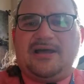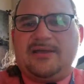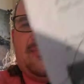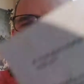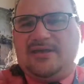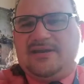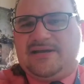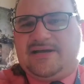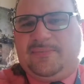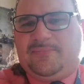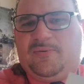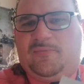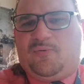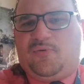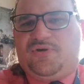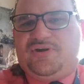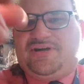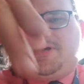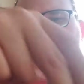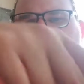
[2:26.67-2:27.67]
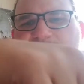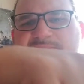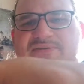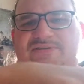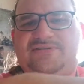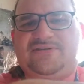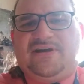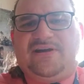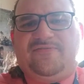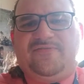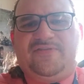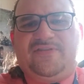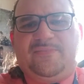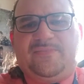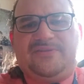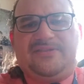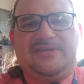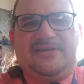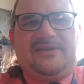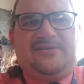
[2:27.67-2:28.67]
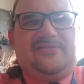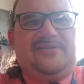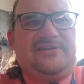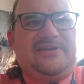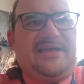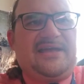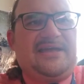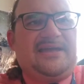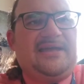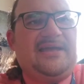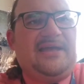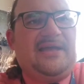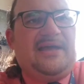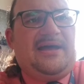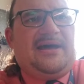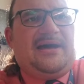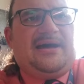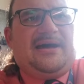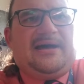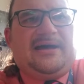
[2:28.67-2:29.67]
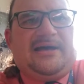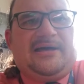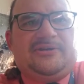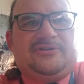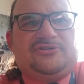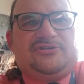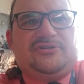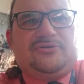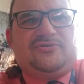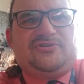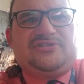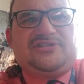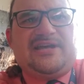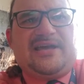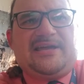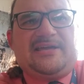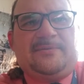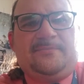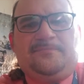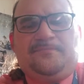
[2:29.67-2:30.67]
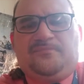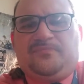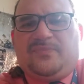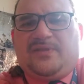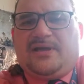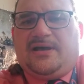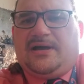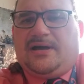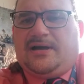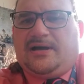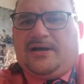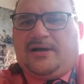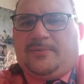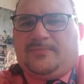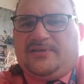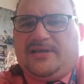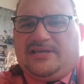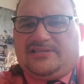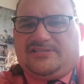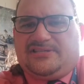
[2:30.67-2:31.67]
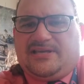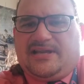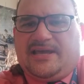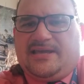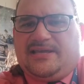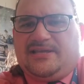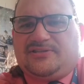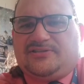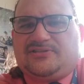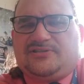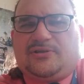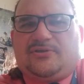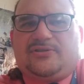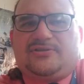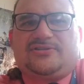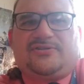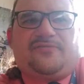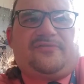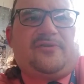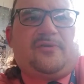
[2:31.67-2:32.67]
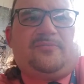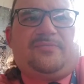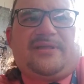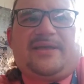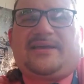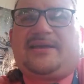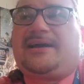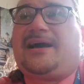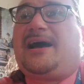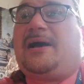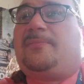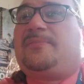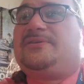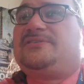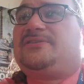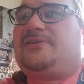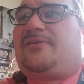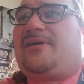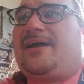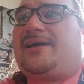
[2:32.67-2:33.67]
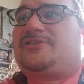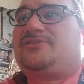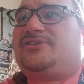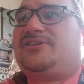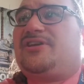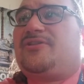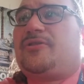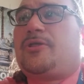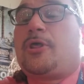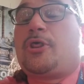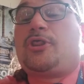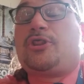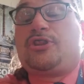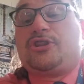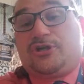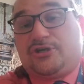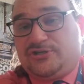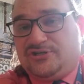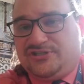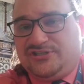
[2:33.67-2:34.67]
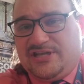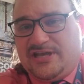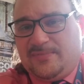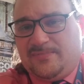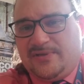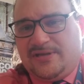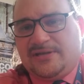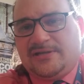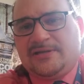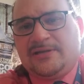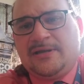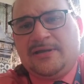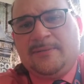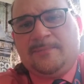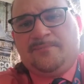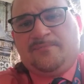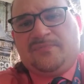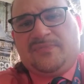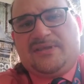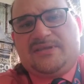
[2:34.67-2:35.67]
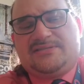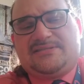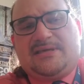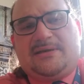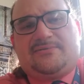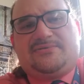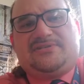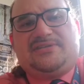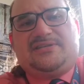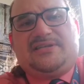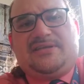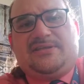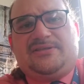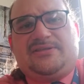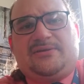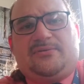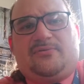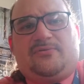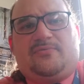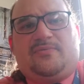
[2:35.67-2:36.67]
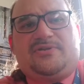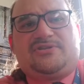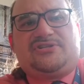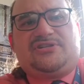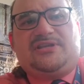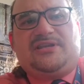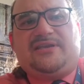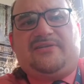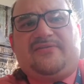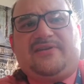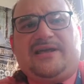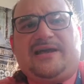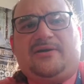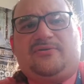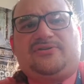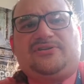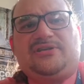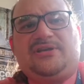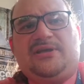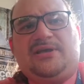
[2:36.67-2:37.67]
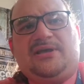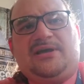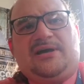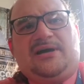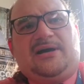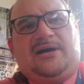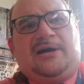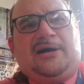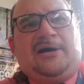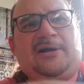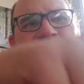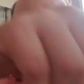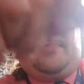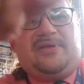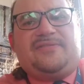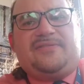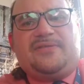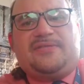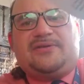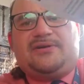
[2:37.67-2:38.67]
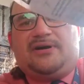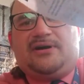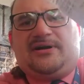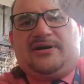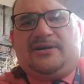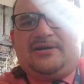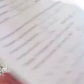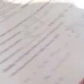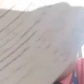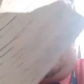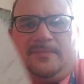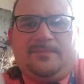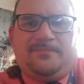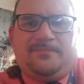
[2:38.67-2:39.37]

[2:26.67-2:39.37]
I made a couple more copies and offered them at the end of the day on Tuesday, um, yesterday, and so there's a few blank copies that are actually in the Thursday bin because that was the day that they were originally given out. Um, and then there are